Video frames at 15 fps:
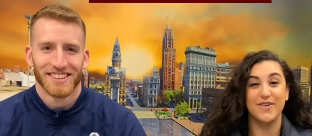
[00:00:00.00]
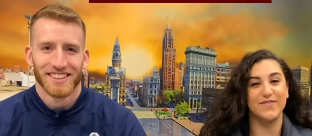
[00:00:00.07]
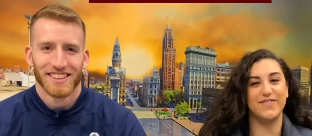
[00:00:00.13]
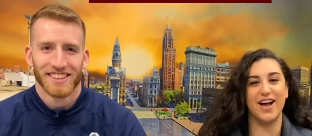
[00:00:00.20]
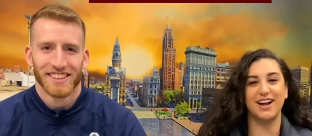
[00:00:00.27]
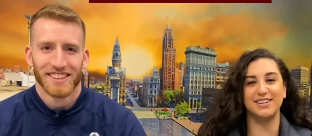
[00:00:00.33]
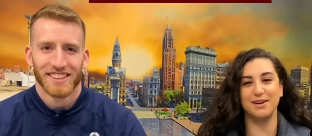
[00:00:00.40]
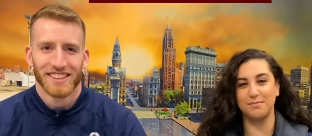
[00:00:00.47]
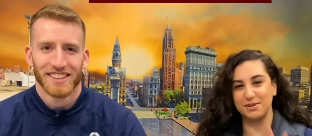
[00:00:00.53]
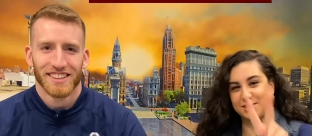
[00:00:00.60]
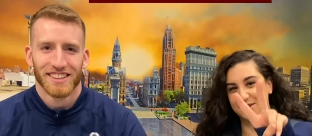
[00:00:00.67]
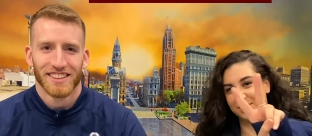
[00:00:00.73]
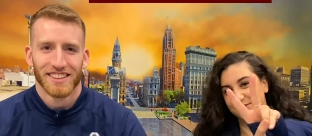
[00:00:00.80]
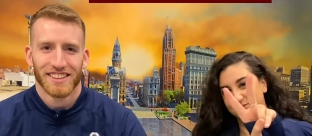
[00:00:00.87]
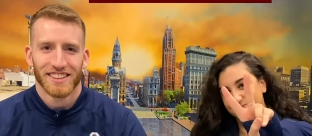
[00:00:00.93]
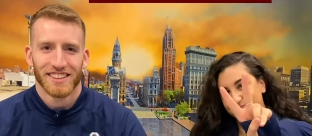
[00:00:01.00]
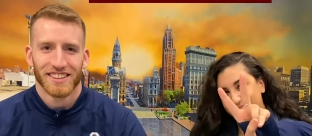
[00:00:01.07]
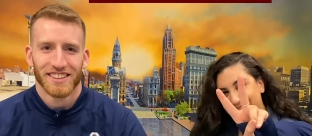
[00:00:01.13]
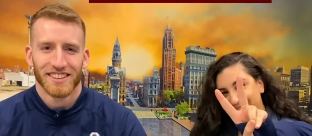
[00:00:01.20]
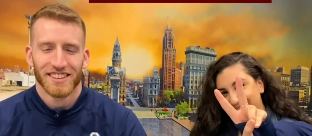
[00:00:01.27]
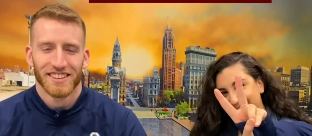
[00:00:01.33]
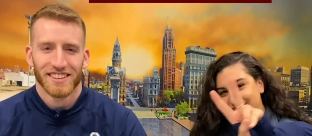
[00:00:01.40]
Speaker 1: Fact number two.
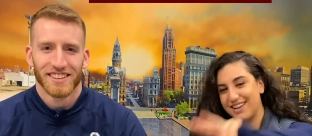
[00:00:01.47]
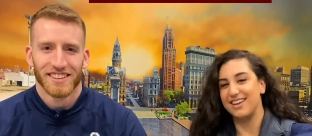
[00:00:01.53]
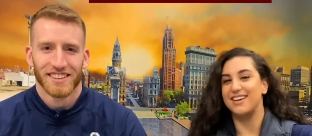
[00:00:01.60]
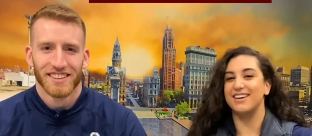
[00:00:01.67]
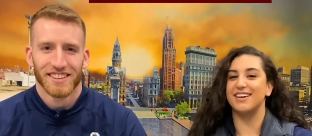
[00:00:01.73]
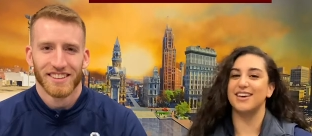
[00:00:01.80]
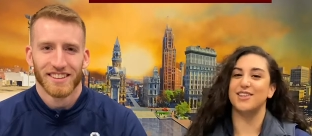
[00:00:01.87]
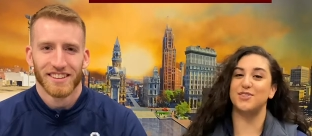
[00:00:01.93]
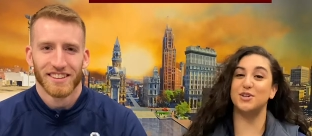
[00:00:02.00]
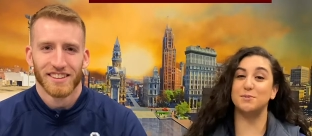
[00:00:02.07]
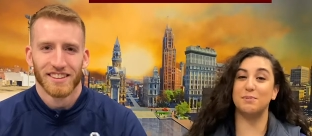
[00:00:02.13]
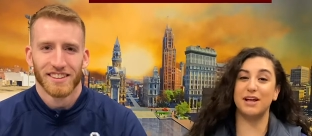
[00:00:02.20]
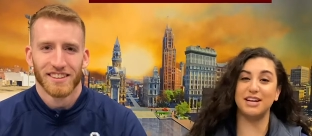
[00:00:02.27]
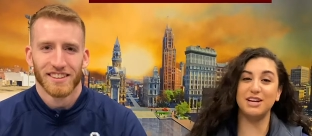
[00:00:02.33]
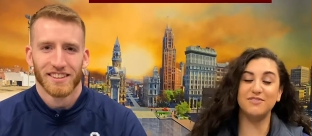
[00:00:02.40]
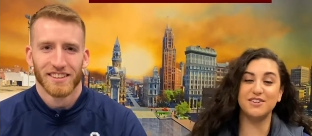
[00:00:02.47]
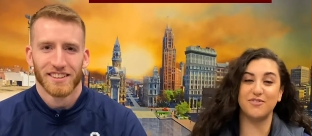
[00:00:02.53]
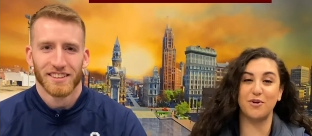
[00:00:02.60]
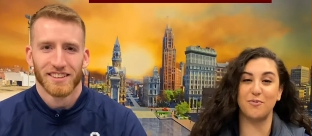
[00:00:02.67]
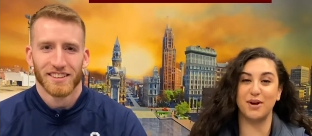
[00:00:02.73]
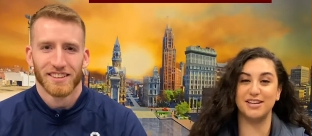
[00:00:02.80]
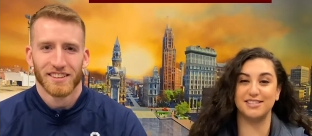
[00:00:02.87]
There's plenty of
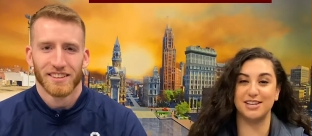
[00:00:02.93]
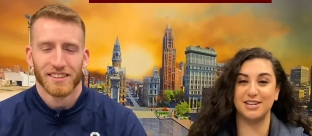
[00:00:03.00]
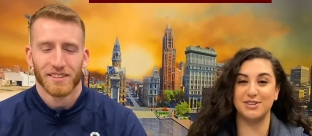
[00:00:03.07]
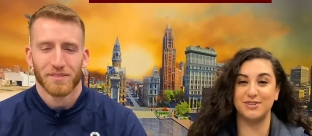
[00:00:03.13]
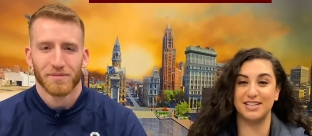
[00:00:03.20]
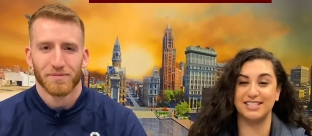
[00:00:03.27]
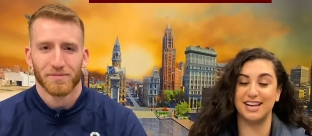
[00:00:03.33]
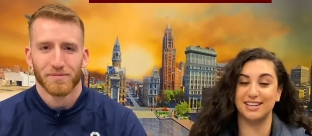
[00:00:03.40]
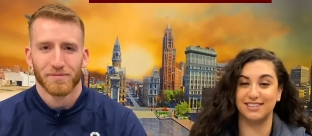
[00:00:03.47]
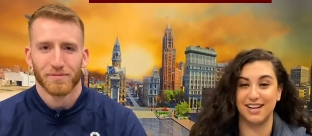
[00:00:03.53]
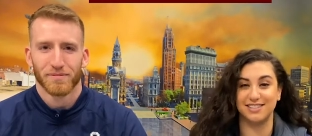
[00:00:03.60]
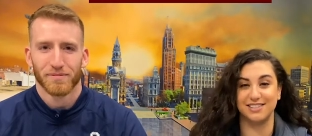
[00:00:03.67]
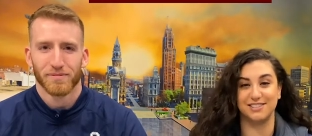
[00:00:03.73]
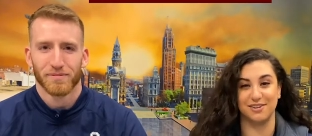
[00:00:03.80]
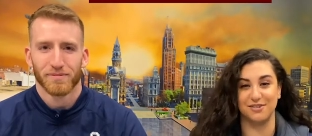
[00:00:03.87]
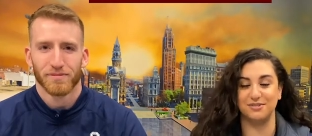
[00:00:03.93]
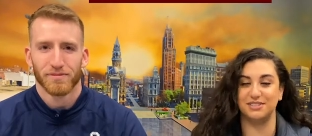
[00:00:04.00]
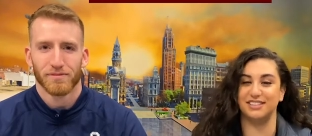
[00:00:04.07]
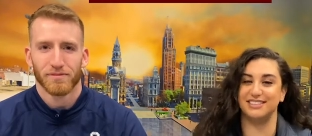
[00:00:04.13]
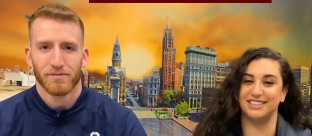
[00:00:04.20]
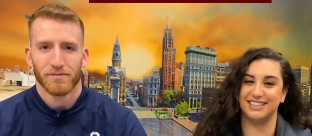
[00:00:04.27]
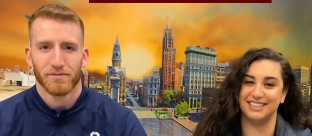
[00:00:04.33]
different ways that you can take classes at
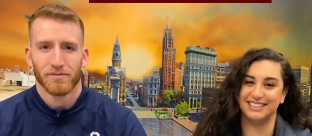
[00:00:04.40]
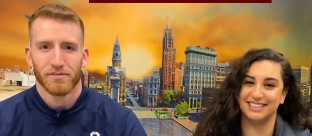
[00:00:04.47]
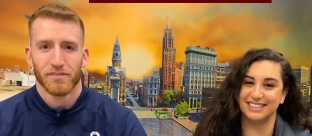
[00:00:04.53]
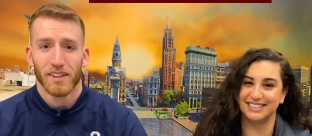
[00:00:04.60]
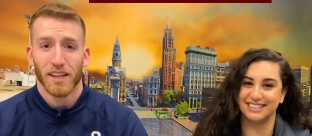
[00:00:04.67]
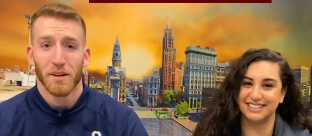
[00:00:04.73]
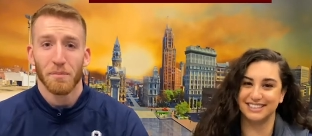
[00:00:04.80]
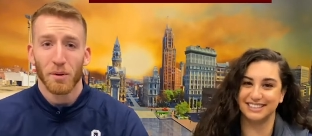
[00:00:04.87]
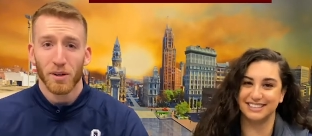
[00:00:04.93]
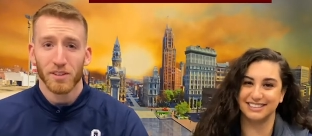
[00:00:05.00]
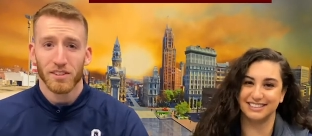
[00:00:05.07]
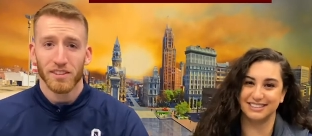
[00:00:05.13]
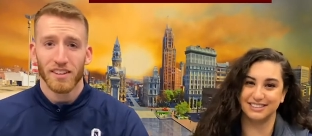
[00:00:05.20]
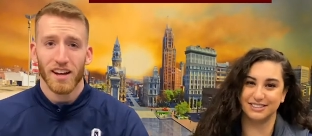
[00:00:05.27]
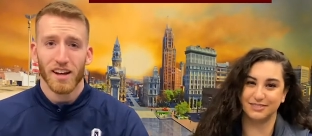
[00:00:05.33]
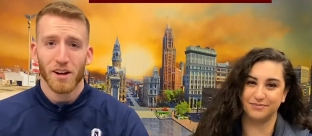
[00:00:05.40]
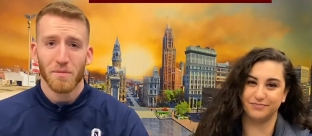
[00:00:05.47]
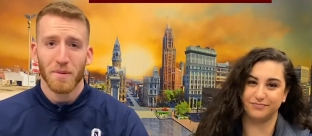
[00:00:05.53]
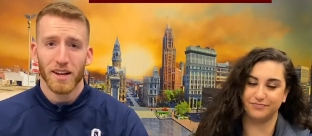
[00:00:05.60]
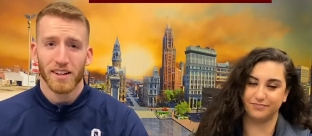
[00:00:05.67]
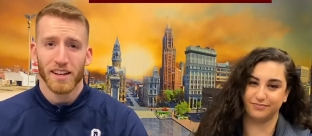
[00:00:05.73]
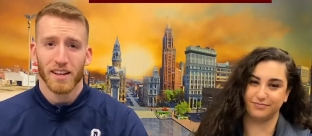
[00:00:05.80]
OCC.
Speaker 2: In person on our
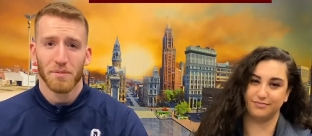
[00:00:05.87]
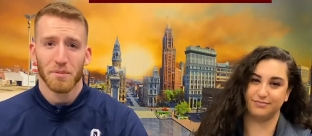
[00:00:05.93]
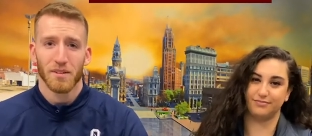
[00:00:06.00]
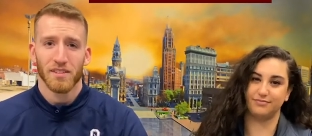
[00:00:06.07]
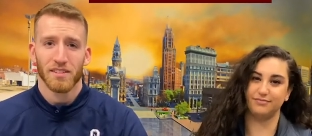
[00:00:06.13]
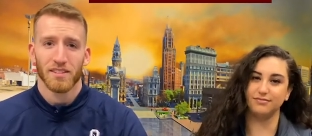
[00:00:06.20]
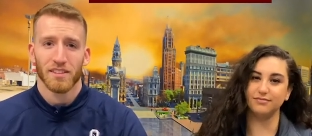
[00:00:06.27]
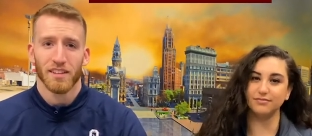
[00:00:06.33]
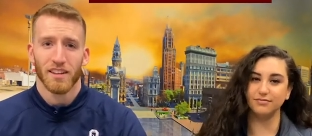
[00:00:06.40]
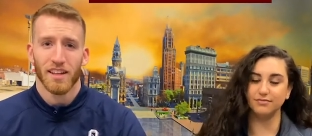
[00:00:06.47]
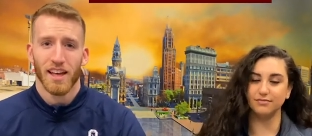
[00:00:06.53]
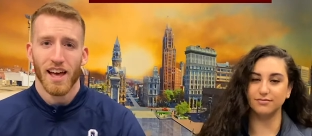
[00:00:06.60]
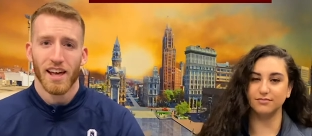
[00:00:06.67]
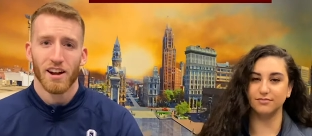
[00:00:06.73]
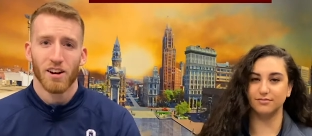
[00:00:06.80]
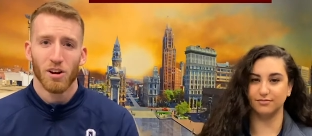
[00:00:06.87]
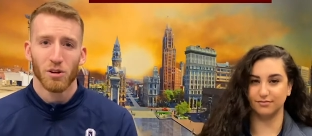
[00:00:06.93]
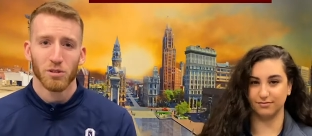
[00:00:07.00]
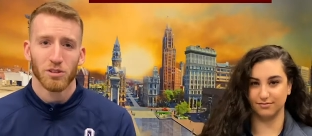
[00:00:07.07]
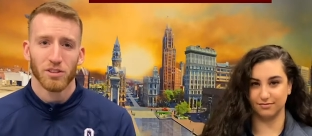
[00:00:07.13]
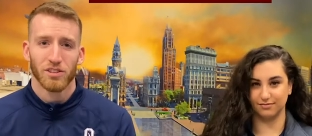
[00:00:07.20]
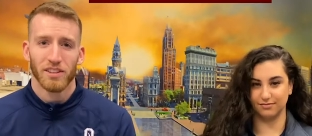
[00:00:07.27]
main campus, at our
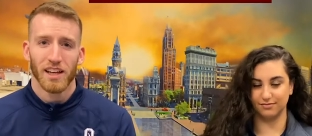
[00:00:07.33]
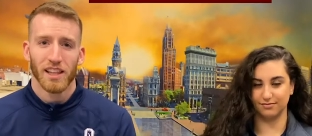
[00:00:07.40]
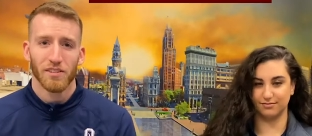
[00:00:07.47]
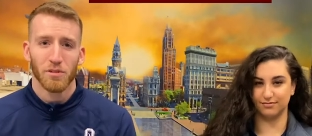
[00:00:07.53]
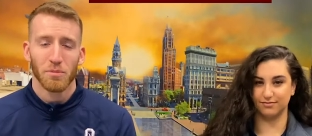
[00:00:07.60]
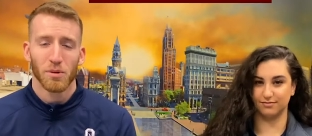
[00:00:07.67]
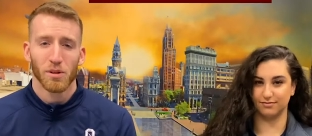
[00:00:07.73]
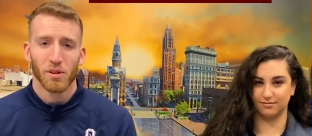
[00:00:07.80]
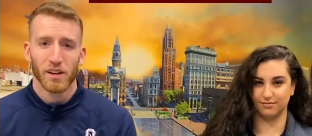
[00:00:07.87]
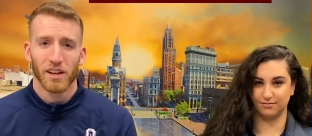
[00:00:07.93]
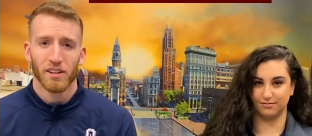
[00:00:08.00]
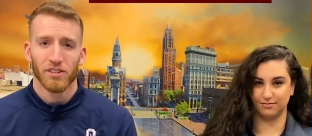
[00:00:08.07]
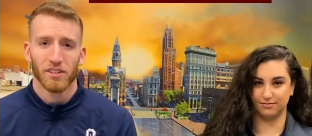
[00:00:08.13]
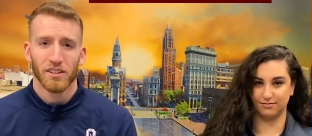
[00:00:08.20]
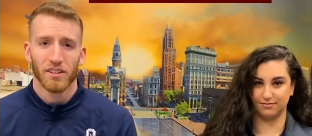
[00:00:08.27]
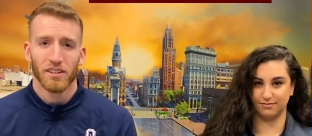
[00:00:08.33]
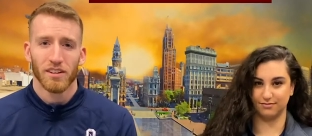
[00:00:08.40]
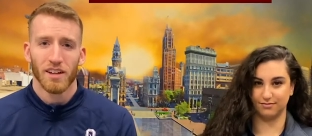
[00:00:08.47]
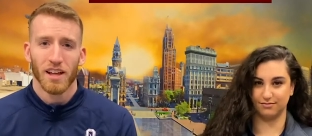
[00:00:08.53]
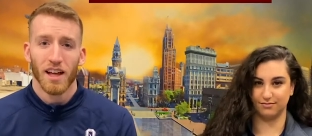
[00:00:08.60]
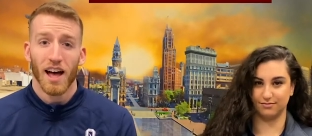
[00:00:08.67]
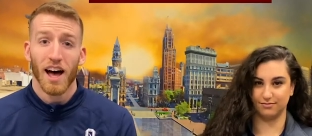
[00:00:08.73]
OCC at Liverpool location,
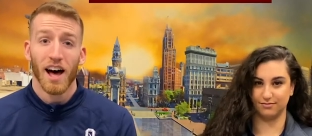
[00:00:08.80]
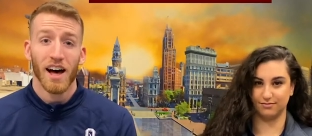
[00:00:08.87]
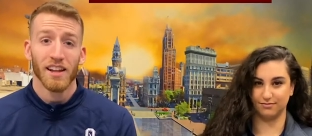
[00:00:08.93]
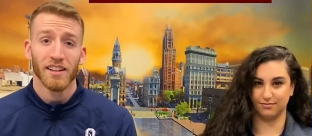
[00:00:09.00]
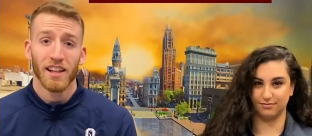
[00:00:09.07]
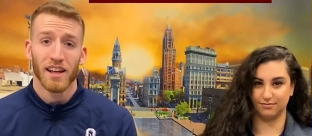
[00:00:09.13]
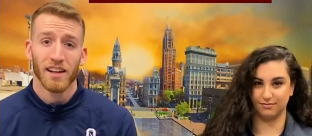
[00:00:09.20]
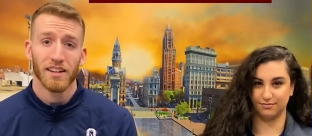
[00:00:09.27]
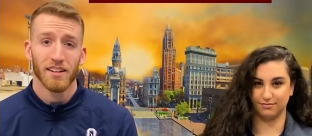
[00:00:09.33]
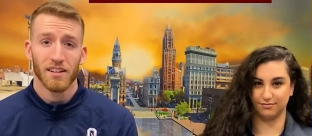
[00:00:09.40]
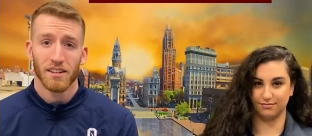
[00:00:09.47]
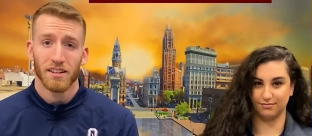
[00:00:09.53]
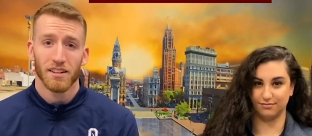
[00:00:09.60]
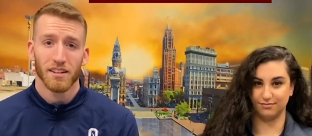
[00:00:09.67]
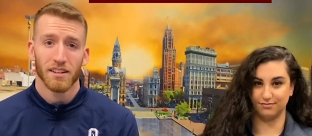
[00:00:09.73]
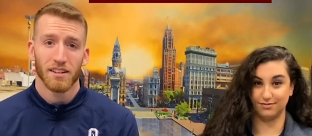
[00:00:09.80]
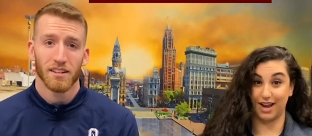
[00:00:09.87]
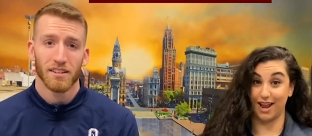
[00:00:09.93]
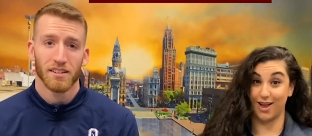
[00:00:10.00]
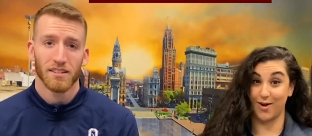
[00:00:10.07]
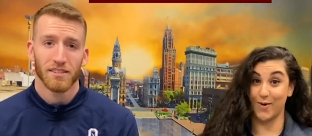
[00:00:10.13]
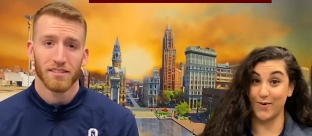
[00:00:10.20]
online,
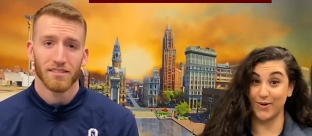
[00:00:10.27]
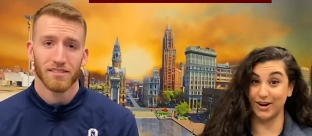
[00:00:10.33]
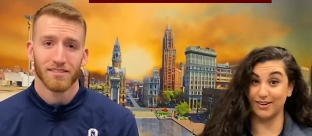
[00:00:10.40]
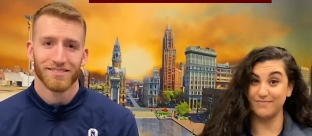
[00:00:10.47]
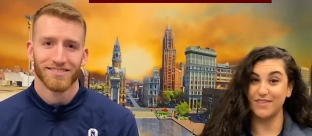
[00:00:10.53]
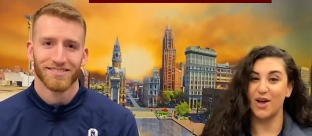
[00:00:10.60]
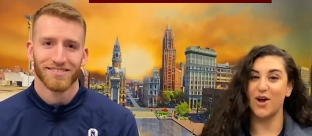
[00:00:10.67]
Speaker 1: or